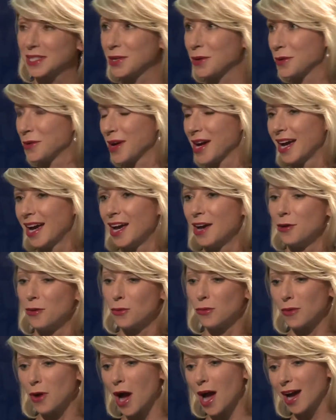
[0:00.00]
so
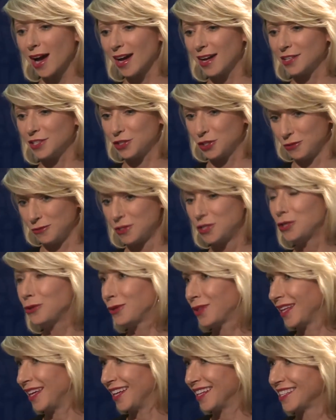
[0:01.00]
two
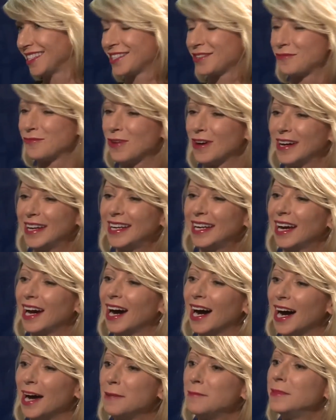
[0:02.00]
things. One,
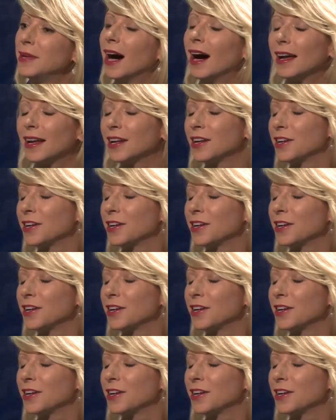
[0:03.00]
I'm not